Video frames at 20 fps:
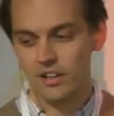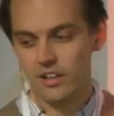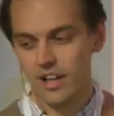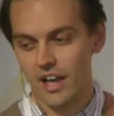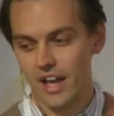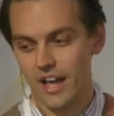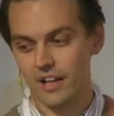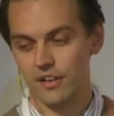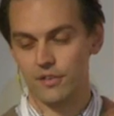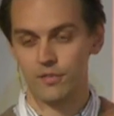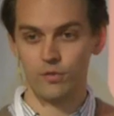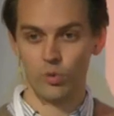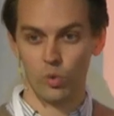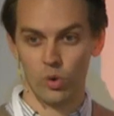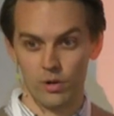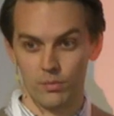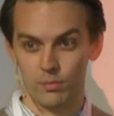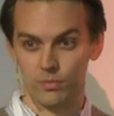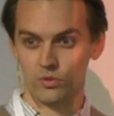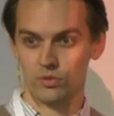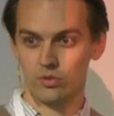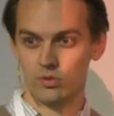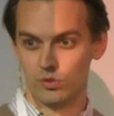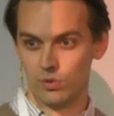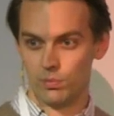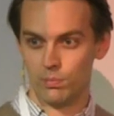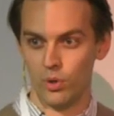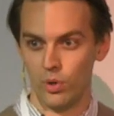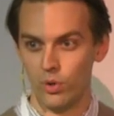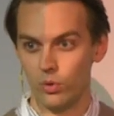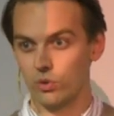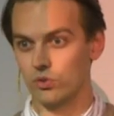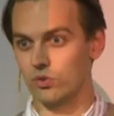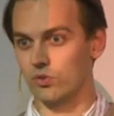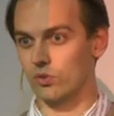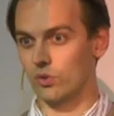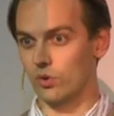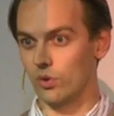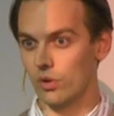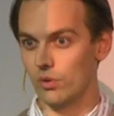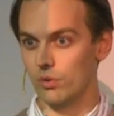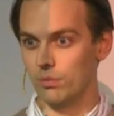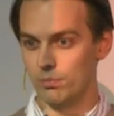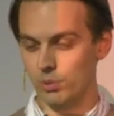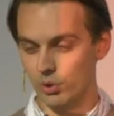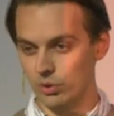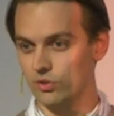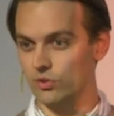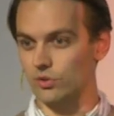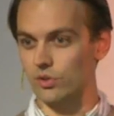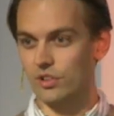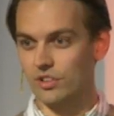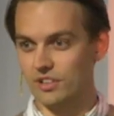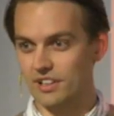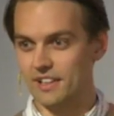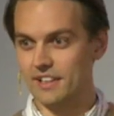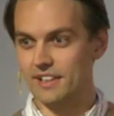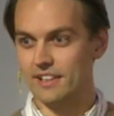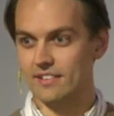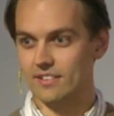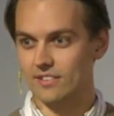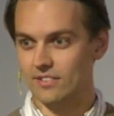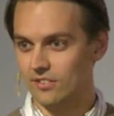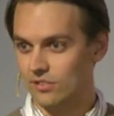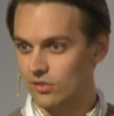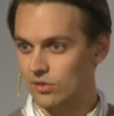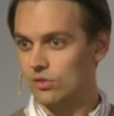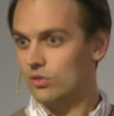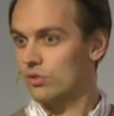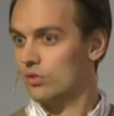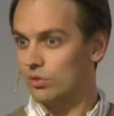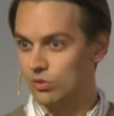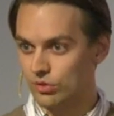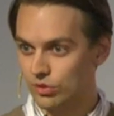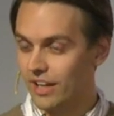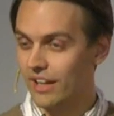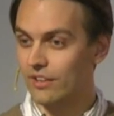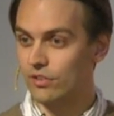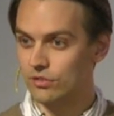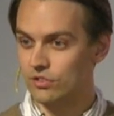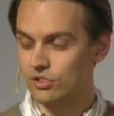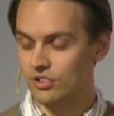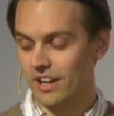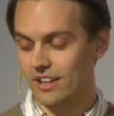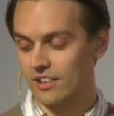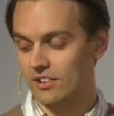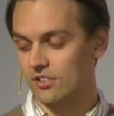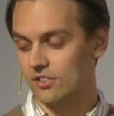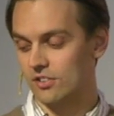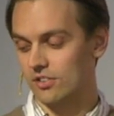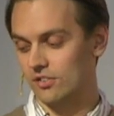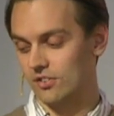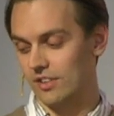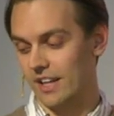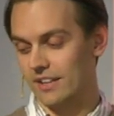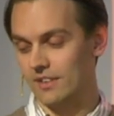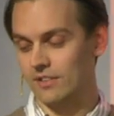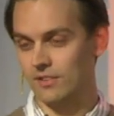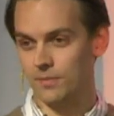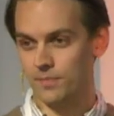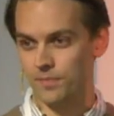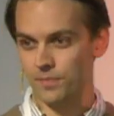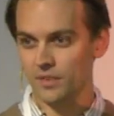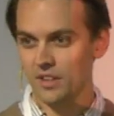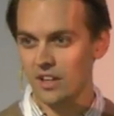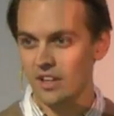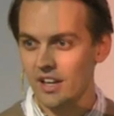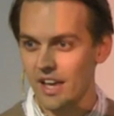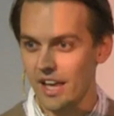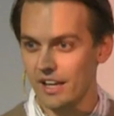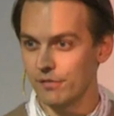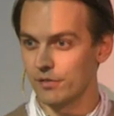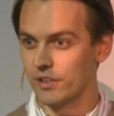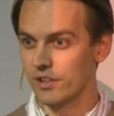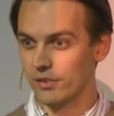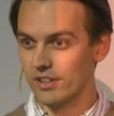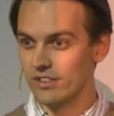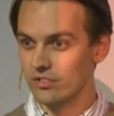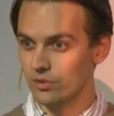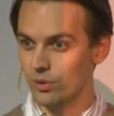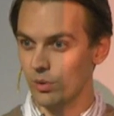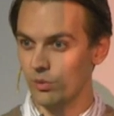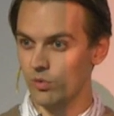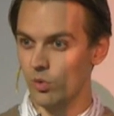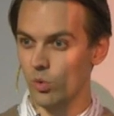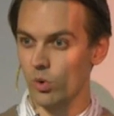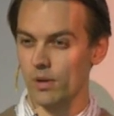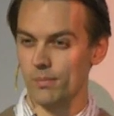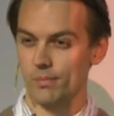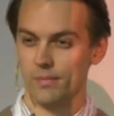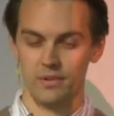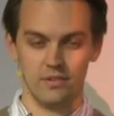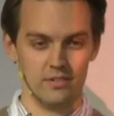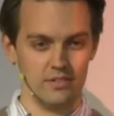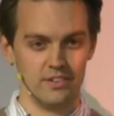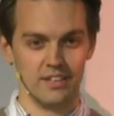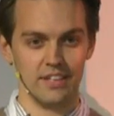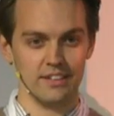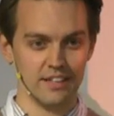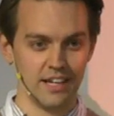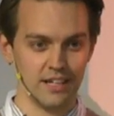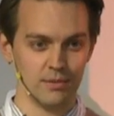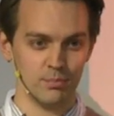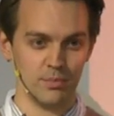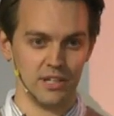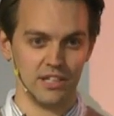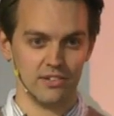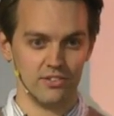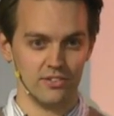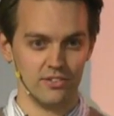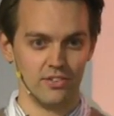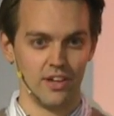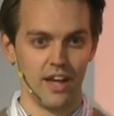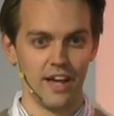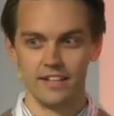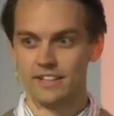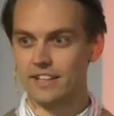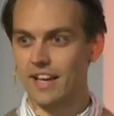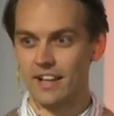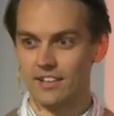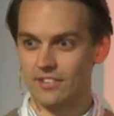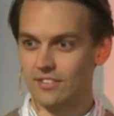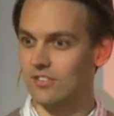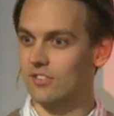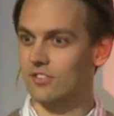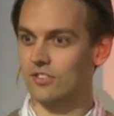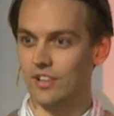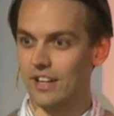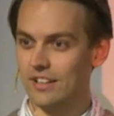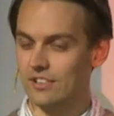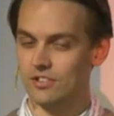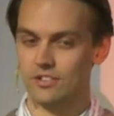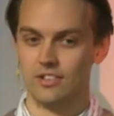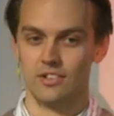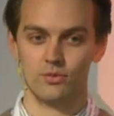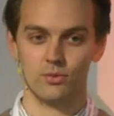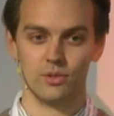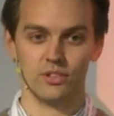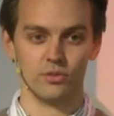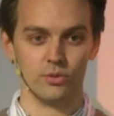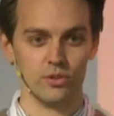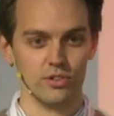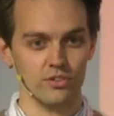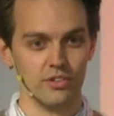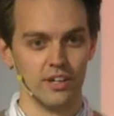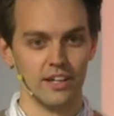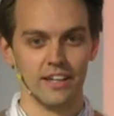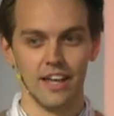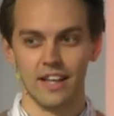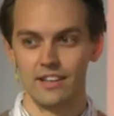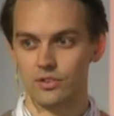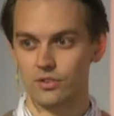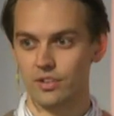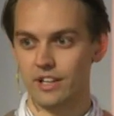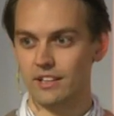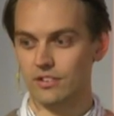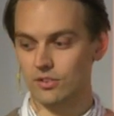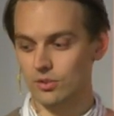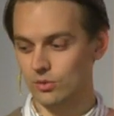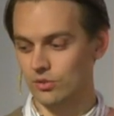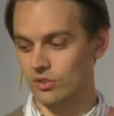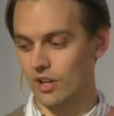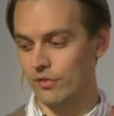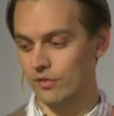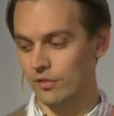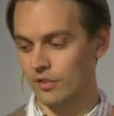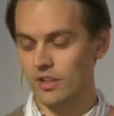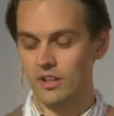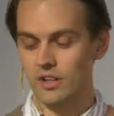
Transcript: and forms to post or put or delete to kind of change state. And if there is no form, then that means I can't change this resource. I can't create new stuff.